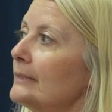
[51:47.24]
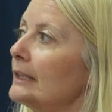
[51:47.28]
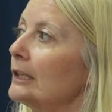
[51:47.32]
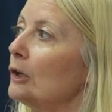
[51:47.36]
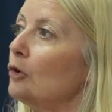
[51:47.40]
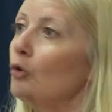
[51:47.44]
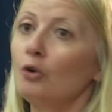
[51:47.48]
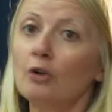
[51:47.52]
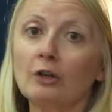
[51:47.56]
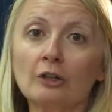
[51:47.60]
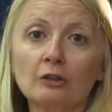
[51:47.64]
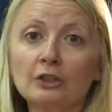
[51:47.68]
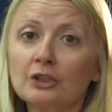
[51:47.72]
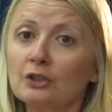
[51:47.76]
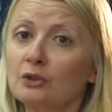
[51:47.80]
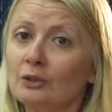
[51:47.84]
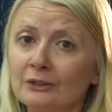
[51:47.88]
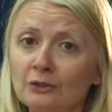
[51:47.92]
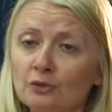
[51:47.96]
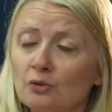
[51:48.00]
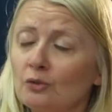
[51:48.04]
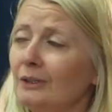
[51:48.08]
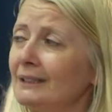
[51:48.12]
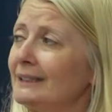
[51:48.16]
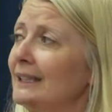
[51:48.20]
Or you
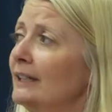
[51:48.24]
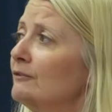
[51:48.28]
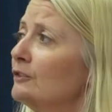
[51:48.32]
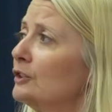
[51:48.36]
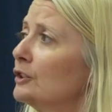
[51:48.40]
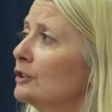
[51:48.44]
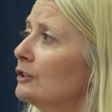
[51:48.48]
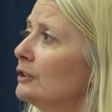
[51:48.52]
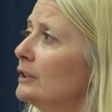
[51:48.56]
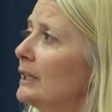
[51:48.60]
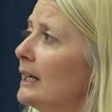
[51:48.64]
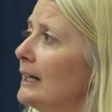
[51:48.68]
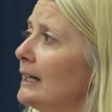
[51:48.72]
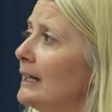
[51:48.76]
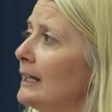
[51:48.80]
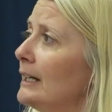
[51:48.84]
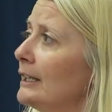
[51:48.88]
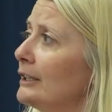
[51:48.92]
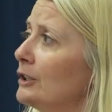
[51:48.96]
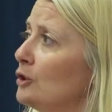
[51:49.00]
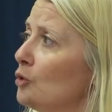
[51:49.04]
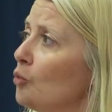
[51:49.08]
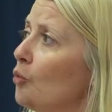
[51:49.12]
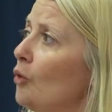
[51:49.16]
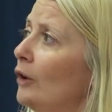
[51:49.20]
can do whatever
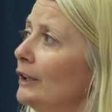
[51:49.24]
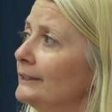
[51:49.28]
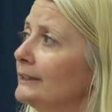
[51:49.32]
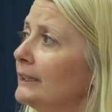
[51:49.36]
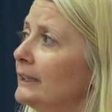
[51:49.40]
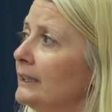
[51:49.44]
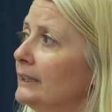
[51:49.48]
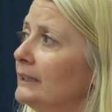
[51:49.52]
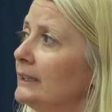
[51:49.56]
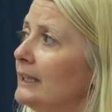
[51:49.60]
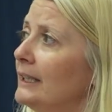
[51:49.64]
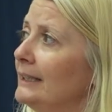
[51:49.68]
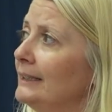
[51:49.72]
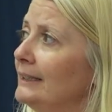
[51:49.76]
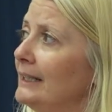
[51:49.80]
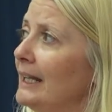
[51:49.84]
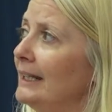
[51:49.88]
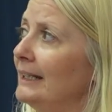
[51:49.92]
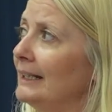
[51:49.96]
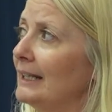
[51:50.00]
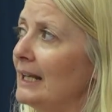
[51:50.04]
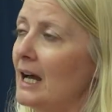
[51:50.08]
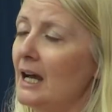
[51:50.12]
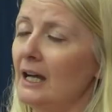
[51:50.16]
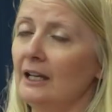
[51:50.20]
you want
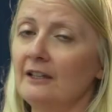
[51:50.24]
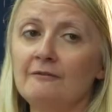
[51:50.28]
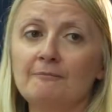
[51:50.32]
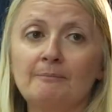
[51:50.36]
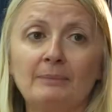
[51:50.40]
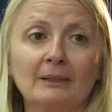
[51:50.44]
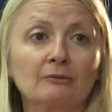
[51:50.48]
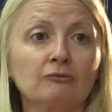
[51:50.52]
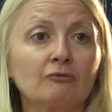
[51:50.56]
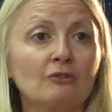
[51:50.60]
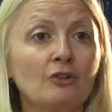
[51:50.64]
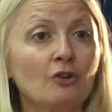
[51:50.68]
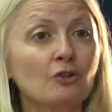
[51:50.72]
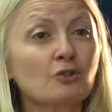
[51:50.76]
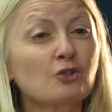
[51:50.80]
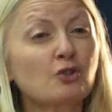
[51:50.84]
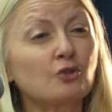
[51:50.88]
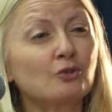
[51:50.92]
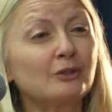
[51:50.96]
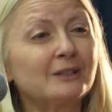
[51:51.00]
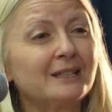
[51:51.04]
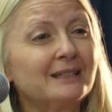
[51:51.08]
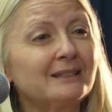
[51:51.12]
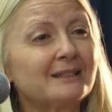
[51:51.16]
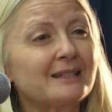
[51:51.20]
in life, but we also
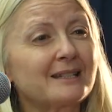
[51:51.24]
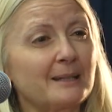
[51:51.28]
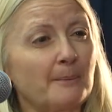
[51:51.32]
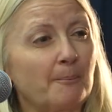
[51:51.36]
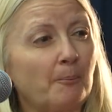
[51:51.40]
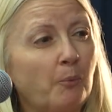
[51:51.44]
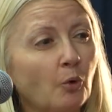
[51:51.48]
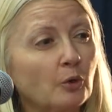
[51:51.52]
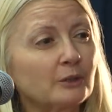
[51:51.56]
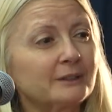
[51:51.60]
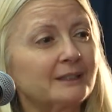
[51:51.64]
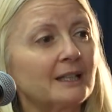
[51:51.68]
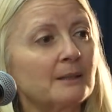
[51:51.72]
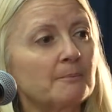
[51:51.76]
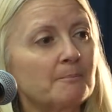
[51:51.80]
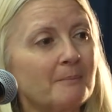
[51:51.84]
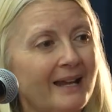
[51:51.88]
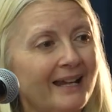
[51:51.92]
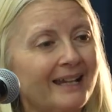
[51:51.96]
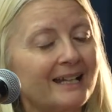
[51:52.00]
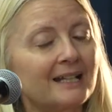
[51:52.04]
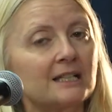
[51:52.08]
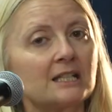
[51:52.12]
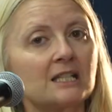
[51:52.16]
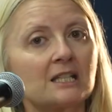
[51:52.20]
need supporting
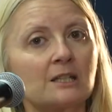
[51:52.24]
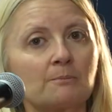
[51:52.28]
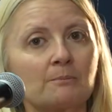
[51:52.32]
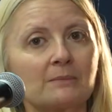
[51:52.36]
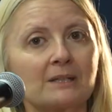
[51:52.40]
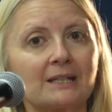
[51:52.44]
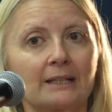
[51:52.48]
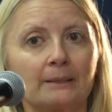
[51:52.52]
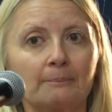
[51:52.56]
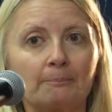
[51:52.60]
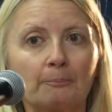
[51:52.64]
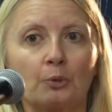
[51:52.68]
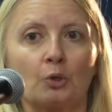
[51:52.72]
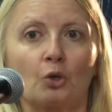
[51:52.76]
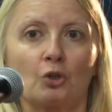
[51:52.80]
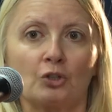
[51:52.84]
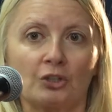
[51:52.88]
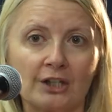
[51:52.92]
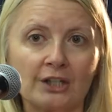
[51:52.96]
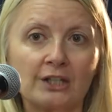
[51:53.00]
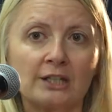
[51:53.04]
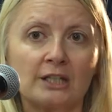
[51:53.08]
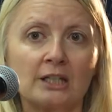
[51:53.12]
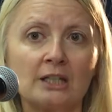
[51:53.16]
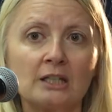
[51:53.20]
mechanisms and
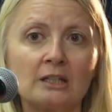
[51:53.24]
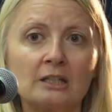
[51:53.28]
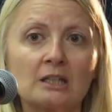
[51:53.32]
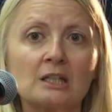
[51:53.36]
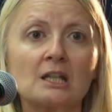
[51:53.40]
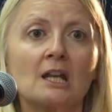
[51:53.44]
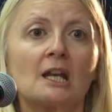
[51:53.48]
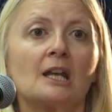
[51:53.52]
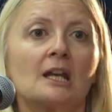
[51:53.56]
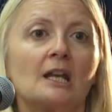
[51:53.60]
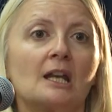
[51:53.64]
processes,